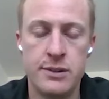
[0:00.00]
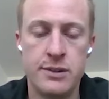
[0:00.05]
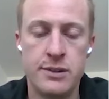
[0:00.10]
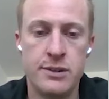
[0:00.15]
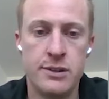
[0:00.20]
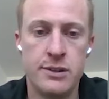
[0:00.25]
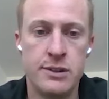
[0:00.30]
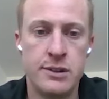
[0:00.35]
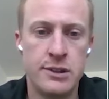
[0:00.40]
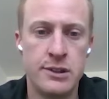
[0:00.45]

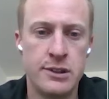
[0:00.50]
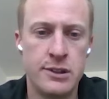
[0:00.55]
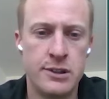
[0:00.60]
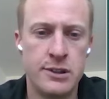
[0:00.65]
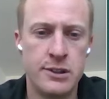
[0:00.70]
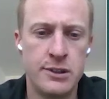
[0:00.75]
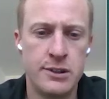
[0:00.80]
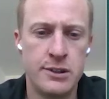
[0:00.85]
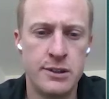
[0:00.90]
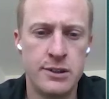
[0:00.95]

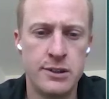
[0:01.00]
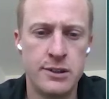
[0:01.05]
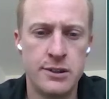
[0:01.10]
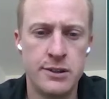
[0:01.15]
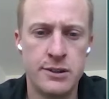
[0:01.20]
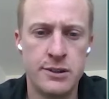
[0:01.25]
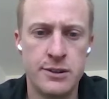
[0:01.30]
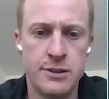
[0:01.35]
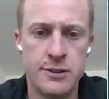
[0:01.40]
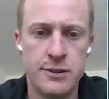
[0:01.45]

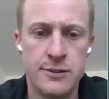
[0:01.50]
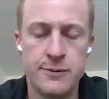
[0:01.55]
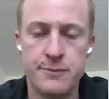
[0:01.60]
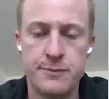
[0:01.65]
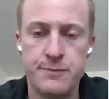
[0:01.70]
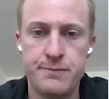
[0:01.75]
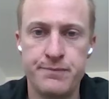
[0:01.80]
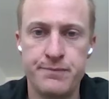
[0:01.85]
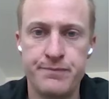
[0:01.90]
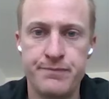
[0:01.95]

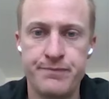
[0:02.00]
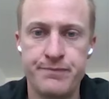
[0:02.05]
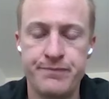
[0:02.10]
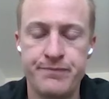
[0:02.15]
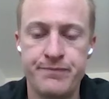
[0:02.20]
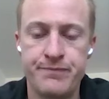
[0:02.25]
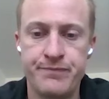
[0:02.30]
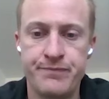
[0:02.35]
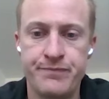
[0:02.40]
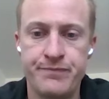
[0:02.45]

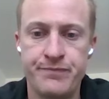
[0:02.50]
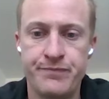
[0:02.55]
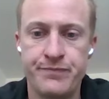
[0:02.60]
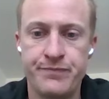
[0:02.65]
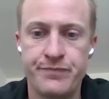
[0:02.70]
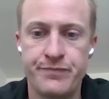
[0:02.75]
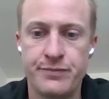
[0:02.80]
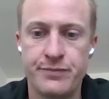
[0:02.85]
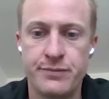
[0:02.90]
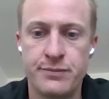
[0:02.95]

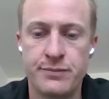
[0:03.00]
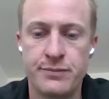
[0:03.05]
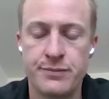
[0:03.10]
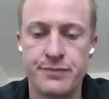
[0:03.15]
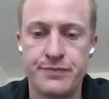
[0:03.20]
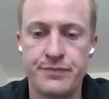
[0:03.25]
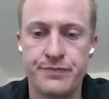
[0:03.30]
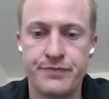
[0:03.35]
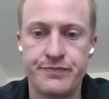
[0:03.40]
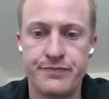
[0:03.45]

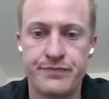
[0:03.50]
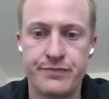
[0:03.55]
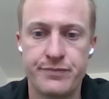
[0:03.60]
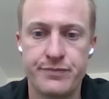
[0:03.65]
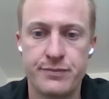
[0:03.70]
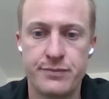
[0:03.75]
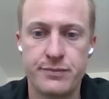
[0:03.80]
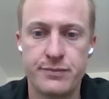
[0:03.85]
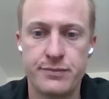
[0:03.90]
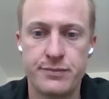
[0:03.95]

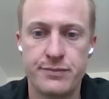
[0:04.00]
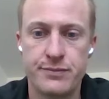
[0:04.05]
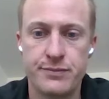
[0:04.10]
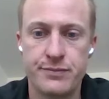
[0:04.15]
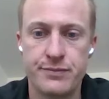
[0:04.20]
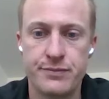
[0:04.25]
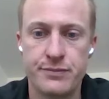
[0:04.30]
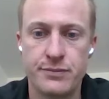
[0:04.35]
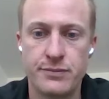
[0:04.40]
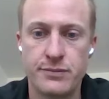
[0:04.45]

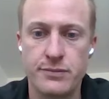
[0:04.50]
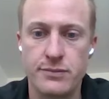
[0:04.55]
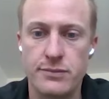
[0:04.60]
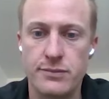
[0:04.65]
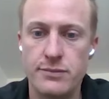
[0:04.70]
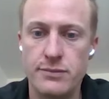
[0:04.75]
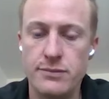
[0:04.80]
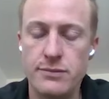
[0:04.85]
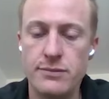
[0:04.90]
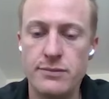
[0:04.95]

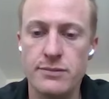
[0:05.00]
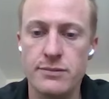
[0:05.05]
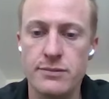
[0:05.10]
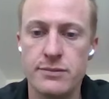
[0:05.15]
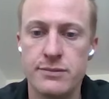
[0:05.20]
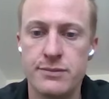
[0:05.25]
This person isn't speaking.